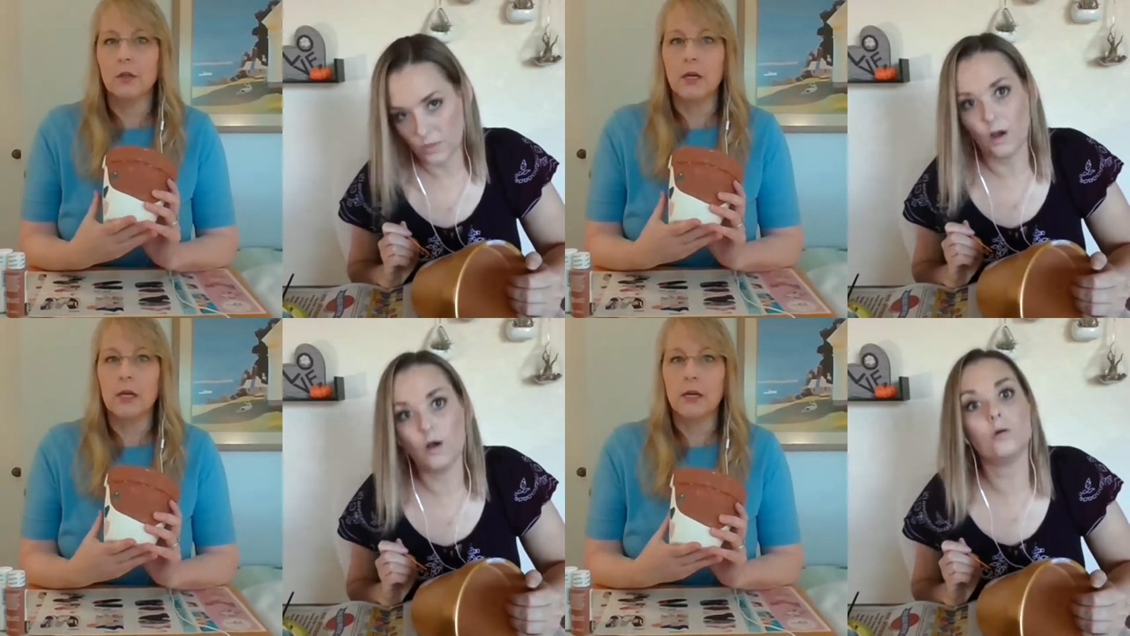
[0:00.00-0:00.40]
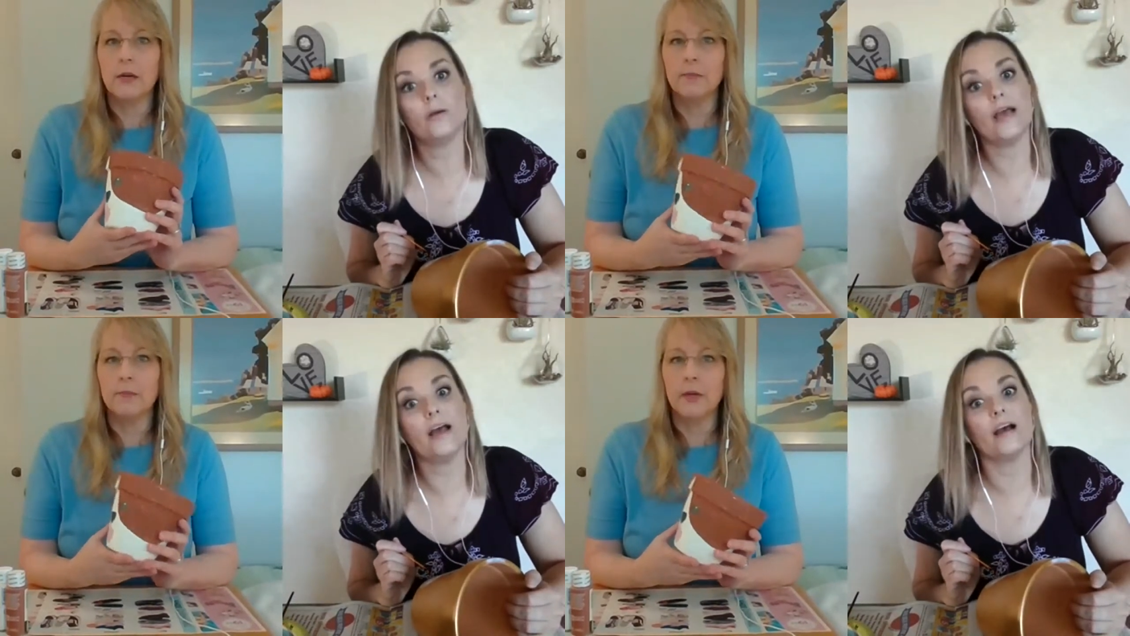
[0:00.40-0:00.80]
Speaker 1: Oh,
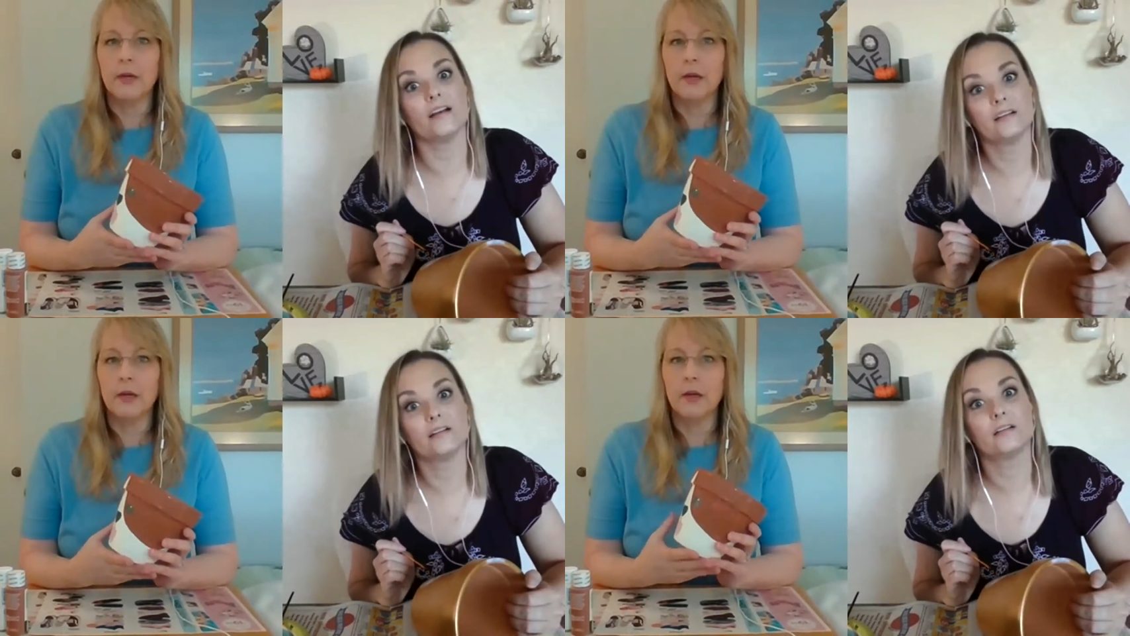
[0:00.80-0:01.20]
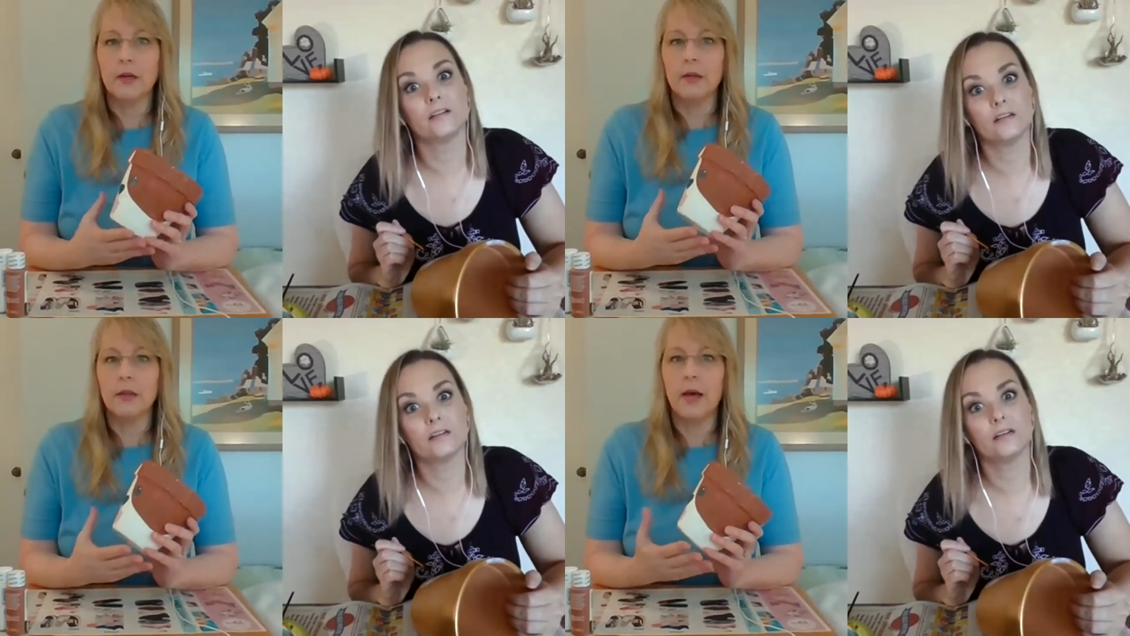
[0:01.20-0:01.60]
um,
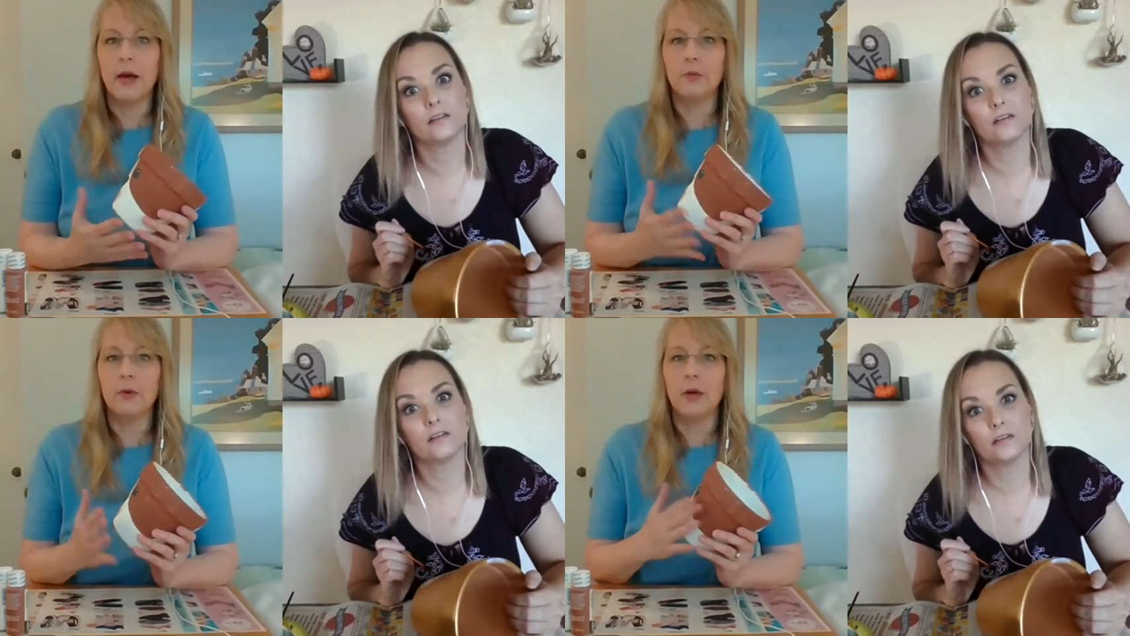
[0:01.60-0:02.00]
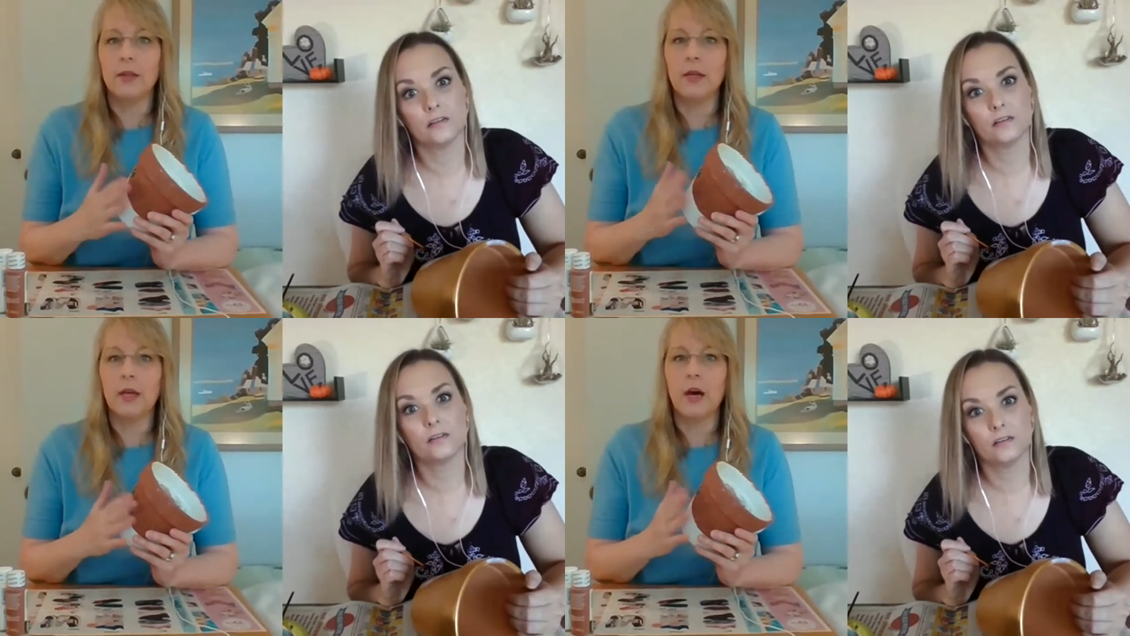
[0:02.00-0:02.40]
oh. That will, I
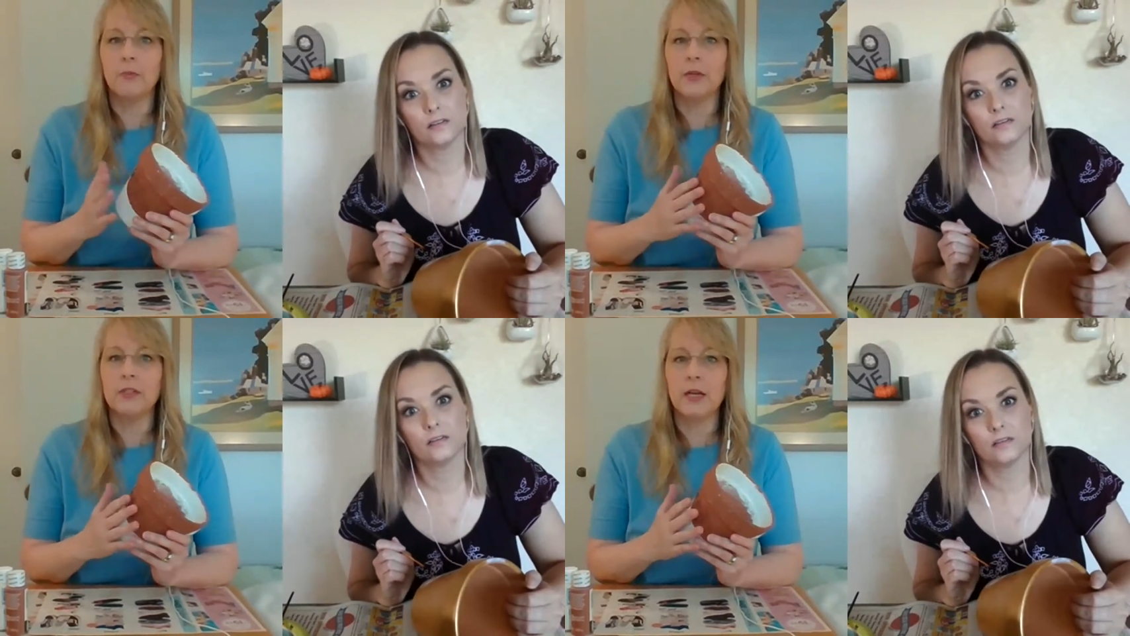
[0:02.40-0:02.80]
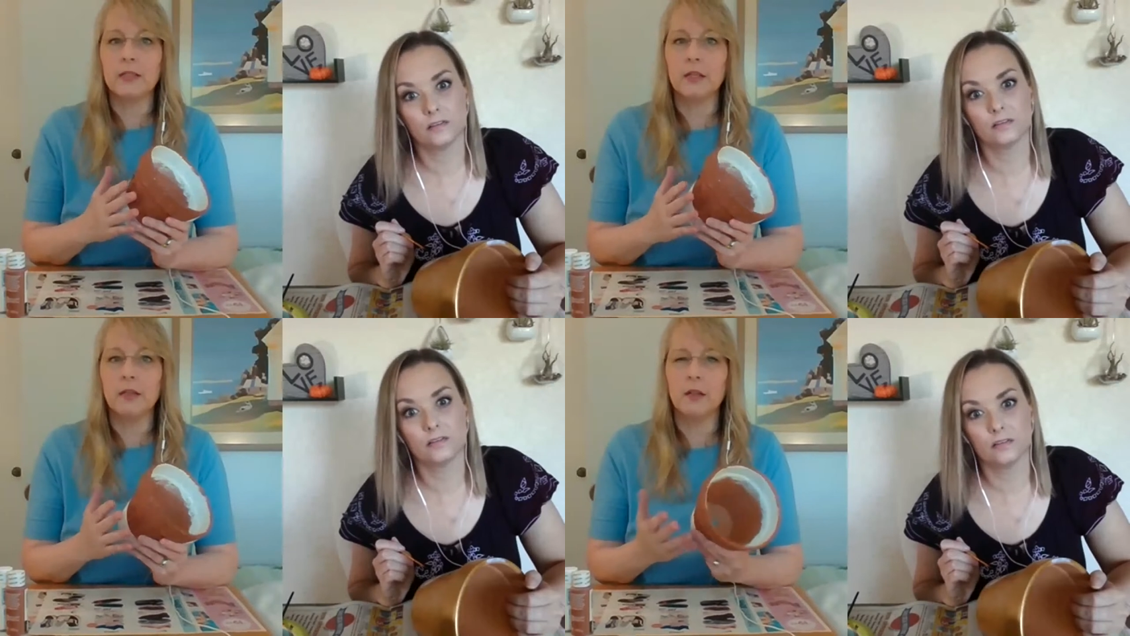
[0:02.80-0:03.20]
think, help
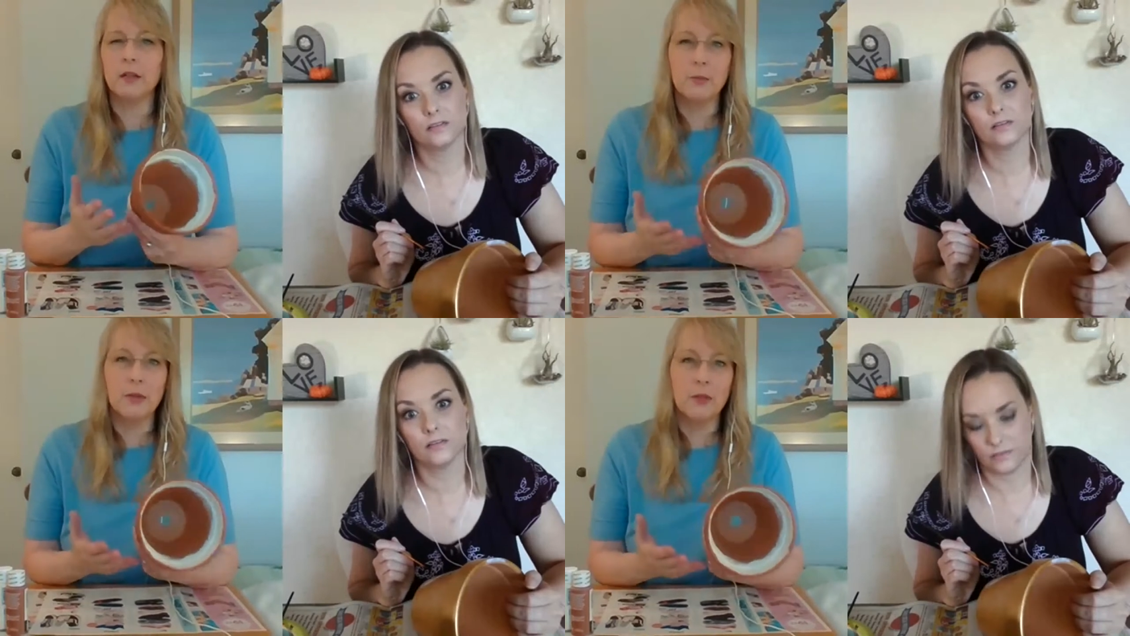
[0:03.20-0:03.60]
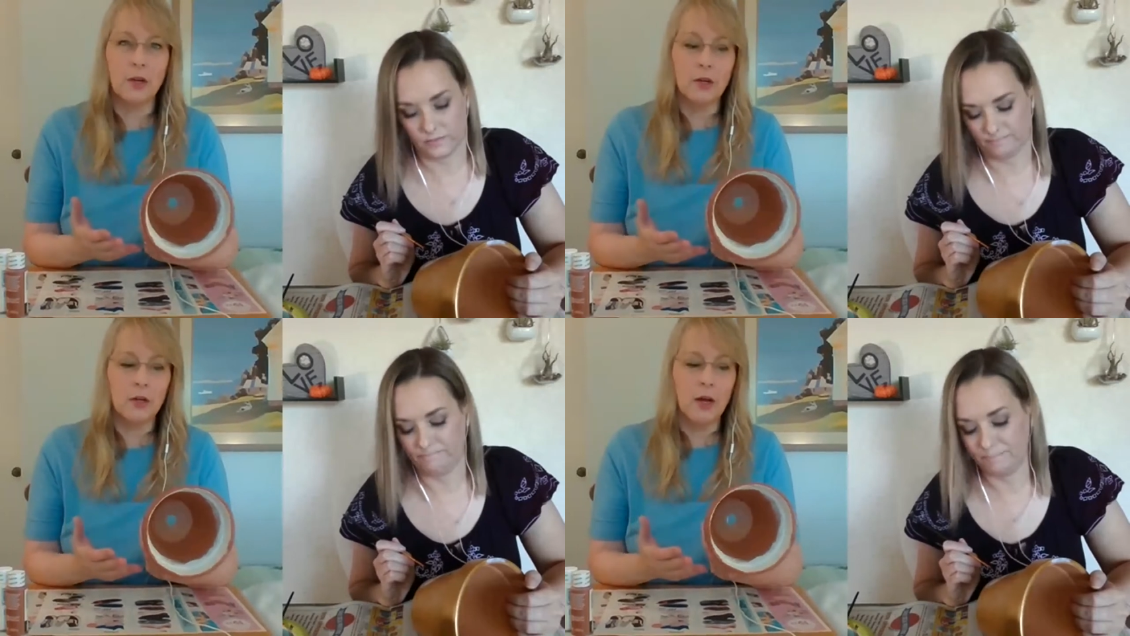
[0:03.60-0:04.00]
protect it a little bit
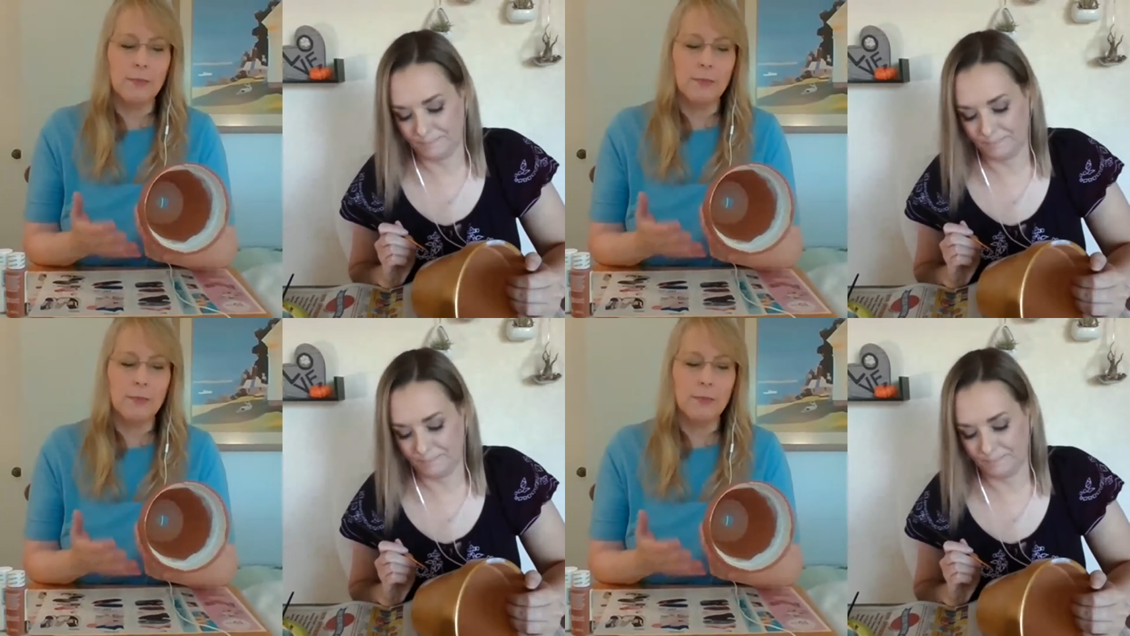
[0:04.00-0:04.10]
longer.